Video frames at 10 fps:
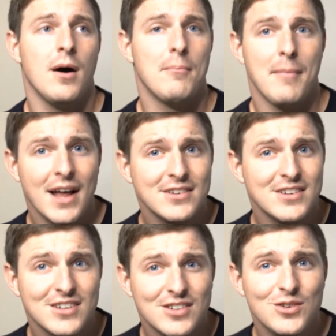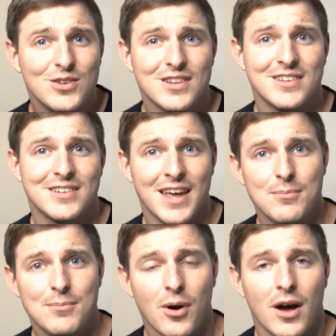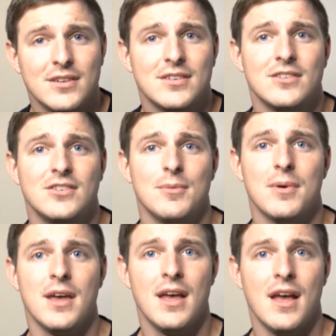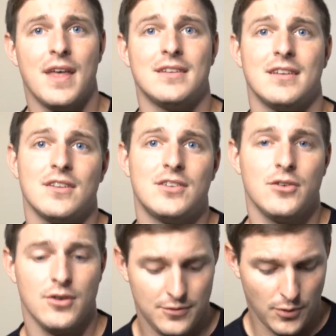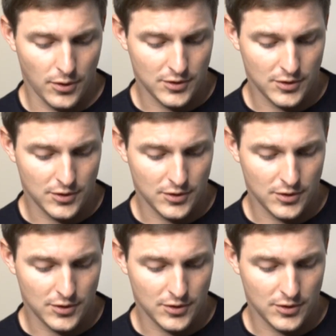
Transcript: imagine it's using the same processing chip that's in the Series 4.